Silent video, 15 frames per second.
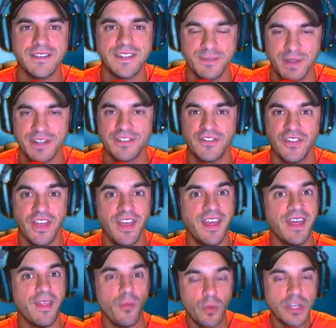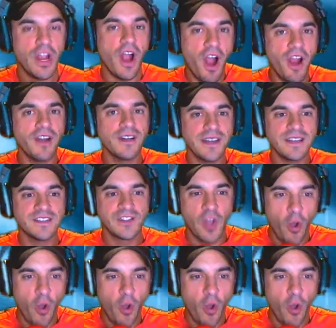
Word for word: It seemed like when your heart gets